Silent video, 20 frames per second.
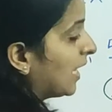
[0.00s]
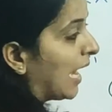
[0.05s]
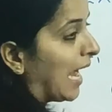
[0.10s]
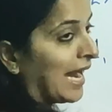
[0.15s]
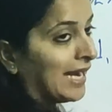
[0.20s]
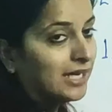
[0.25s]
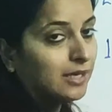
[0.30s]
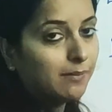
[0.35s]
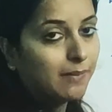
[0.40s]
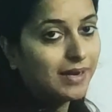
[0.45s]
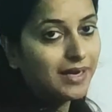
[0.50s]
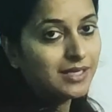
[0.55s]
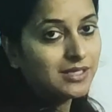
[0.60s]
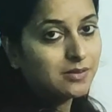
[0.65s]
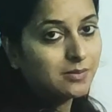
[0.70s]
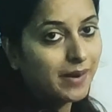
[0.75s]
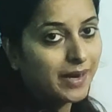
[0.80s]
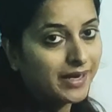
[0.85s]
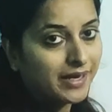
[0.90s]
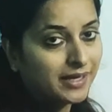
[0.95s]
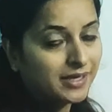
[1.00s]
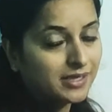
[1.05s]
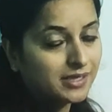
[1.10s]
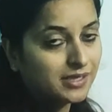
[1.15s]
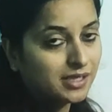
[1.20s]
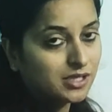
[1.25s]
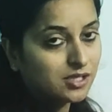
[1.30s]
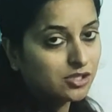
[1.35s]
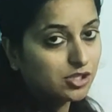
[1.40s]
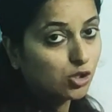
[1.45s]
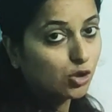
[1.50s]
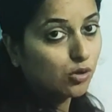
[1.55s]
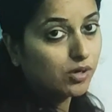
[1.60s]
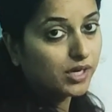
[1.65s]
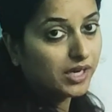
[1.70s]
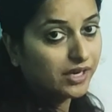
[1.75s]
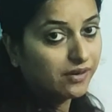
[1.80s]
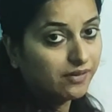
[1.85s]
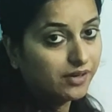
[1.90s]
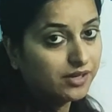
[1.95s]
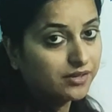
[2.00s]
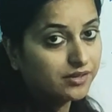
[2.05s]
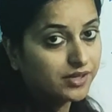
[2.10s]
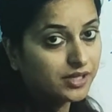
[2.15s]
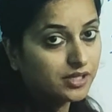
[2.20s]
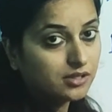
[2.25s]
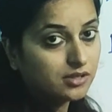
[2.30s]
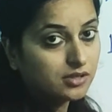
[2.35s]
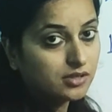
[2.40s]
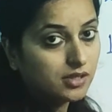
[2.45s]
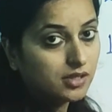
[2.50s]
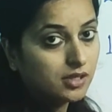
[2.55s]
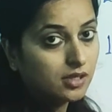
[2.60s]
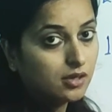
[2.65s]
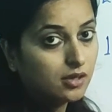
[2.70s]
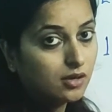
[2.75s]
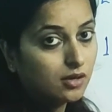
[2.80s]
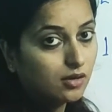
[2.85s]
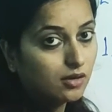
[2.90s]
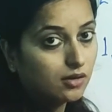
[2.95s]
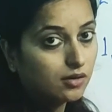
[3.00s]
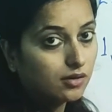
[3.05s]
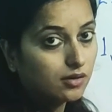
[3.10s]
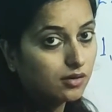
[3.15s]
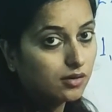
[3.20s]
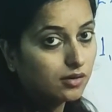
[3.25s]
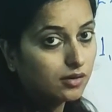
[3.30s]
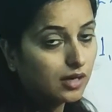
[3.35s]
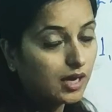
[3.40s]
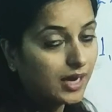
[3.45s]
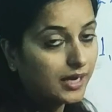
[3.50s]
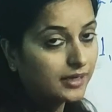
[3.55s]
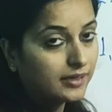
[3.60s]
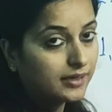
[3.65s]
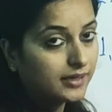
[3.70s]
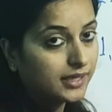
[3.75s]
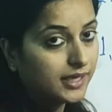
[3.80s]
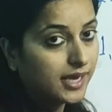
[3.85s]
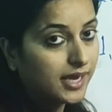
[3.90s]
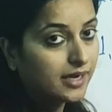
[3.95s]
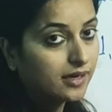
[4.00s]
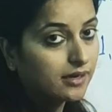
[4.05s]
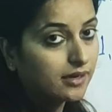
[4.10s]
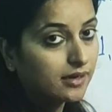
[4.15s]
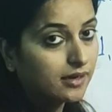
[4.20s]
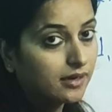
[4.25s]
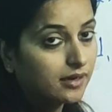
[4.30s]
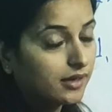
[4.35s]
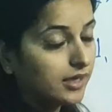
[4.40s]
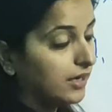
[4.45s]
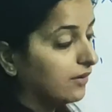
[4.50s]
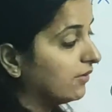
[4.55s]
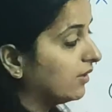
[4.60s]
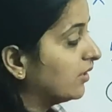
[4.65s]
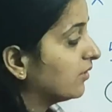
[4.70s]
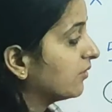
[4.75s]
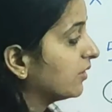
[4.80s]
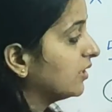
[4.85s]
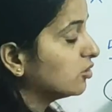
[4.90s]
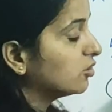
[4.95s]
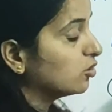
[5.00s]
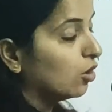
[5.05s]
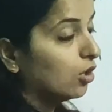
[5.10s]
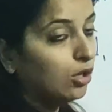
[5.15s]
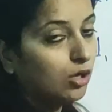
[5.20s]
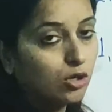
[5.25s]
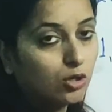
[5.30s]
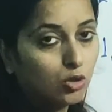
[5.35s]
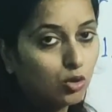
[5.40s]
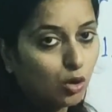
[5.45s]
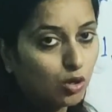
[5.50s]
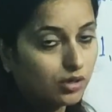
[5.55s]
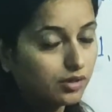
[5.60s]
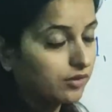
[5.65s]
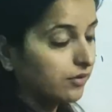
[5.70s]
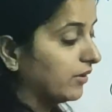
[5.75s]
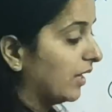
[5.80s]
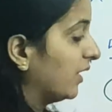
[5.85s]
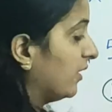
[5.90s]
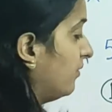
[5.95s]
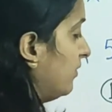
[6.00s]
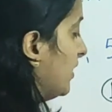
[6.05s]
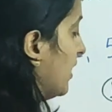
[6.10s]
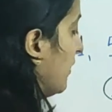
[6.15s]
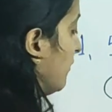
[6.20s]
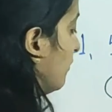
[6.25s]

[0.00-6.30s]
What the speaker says: height balance binary search tree or AVL trees? Are they are AVL trees or not, that we